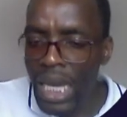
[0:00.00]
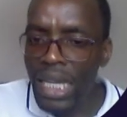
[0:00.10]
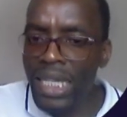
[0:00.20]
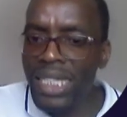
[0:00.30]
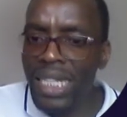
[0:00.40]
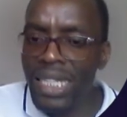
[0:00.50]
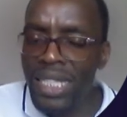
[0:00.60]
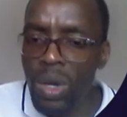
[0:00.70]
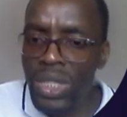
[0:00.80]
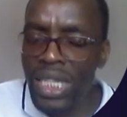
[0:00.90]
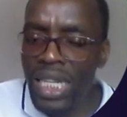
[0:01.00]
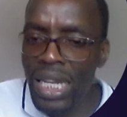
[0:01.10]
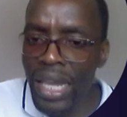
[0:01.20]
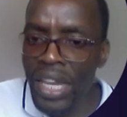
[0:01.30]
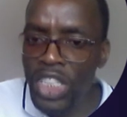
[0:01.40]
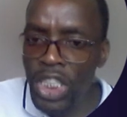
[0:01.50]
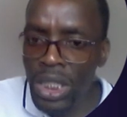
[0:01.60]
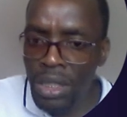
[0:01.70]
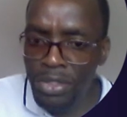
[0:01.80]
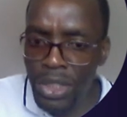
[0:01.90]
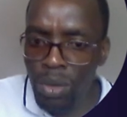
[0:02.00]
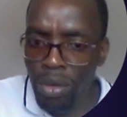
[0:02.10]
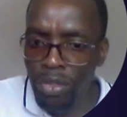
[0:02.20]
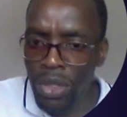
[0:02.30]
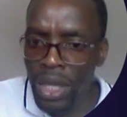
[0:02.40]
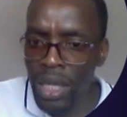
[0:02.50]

it results in a shift of the